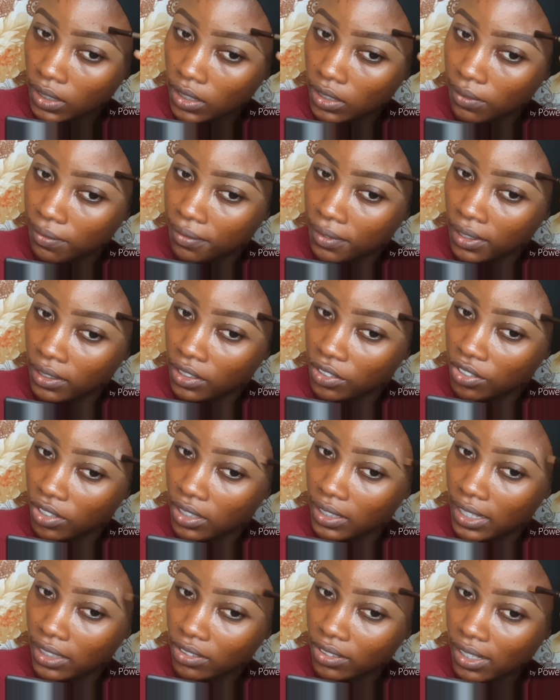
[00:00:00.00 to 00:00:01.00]
This foundation
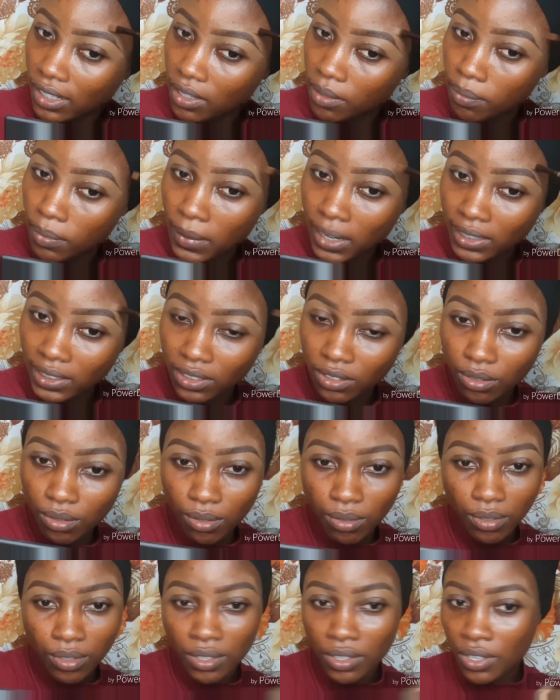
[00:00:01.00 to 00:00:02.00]
is actually matte,
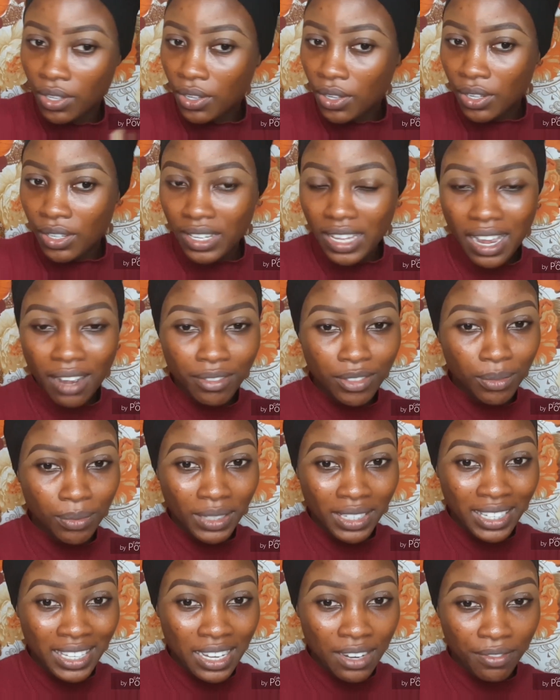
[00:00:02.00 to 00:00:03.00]
so you have to
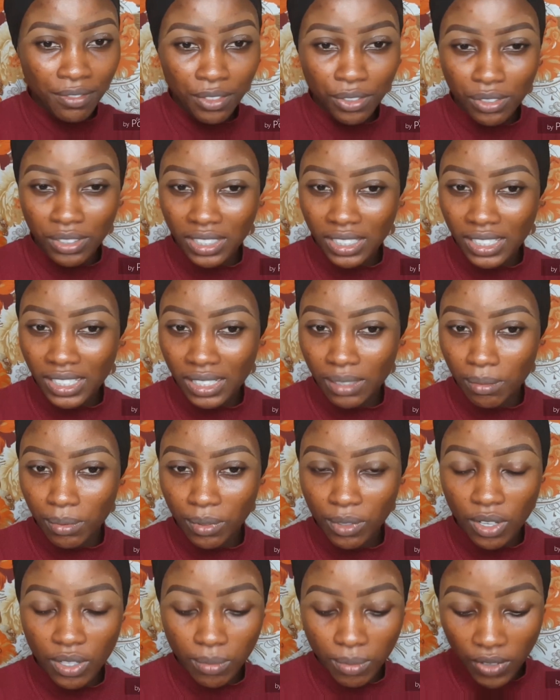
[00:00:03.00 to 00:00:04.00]
be careful using it,
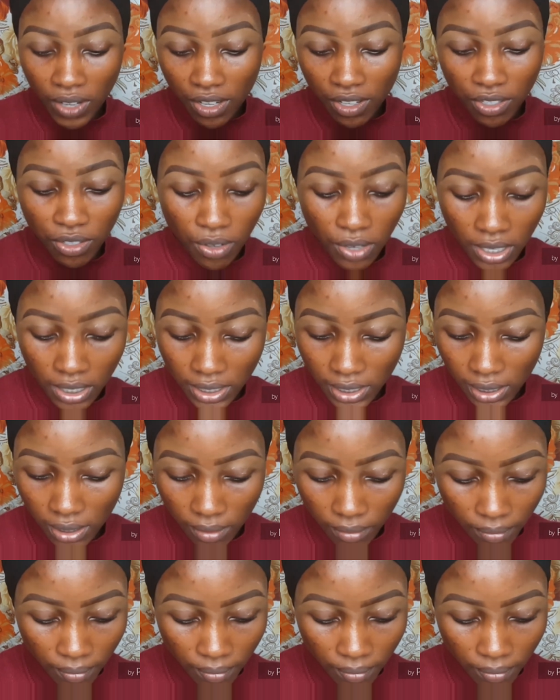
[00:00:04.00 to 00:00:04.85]
because before you know it,